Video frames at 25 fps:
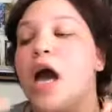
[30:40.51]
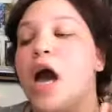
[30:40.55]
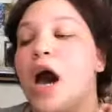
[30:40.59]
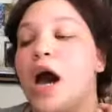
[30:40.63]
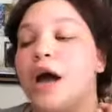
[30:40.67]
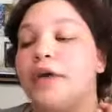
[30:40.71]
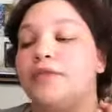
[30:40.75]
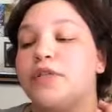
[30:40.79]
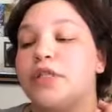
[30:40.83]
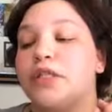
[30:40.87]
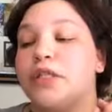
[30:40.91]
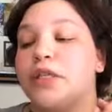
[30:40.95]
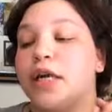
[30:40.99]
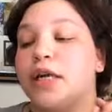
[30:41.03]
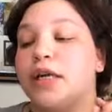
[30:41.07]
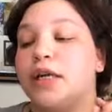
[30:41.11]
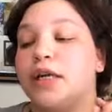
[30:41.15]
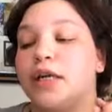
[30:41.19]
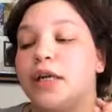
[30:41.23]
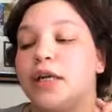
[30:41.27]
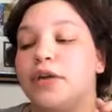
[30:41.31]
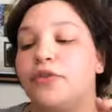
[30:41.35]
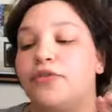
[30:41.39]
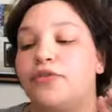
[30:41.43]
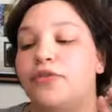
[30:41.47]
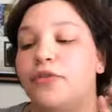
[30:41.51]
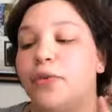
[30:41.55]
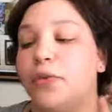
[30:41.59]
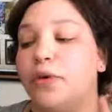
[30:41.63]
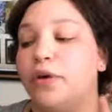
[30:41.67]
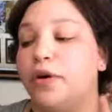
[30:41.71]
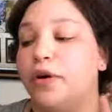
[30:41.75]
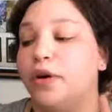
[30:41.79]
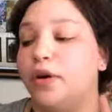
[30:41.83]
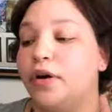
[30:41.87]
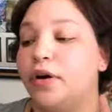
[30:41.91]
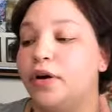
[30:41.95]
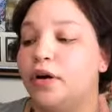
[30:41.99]
I've studied it
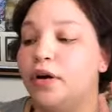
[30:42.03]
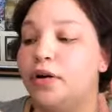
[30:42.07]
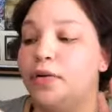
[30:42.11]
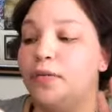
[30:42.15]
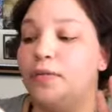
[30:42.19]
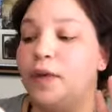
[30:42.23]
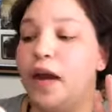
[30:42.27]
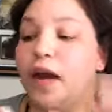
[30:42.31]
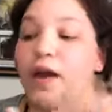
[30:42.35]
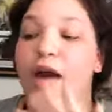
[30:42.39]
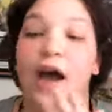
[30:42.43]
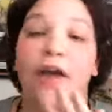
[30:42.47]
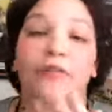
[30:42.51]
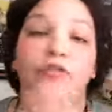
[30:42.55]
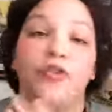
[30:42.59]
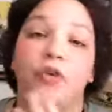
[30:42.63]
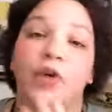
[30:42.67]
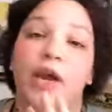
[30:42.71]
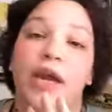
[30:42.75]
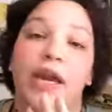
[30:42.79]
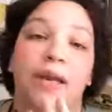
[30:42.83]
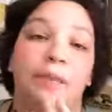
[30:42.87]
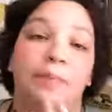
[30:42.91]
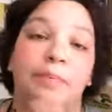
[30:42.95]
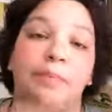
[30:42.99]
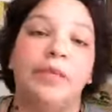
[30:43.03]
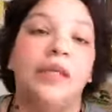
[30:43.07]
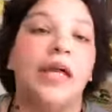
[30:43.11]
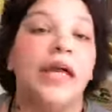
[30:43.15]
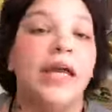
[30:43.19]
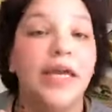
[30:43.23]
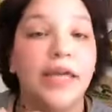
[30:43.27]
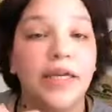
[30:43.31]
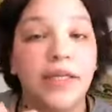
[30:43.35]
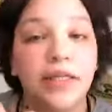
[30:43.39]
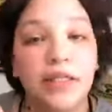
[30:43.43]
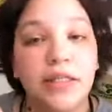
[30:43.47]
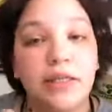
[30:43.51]
for... I've created
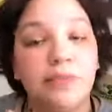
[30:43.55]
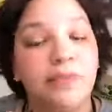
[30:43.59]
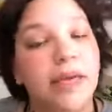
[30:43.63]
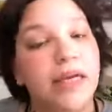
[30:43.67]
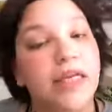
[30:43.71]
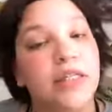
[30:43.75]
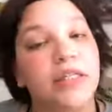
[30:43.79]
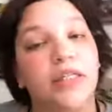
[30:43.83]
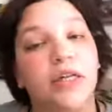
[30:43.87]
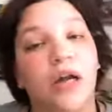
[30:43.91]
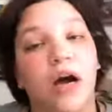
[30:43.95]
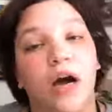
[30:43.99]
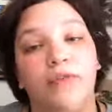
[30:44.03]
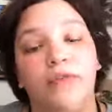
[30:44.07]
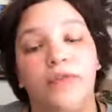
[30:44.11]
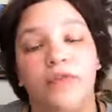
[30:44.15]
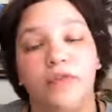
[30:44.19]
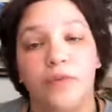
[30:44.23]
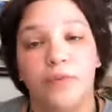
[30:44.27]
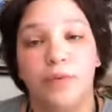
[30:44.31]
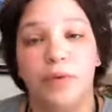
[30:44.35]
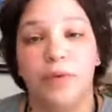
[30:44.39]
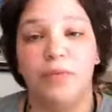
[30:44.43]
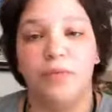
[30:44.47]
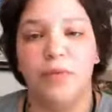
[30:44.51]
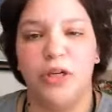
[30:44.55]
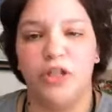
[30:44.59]
plays based off of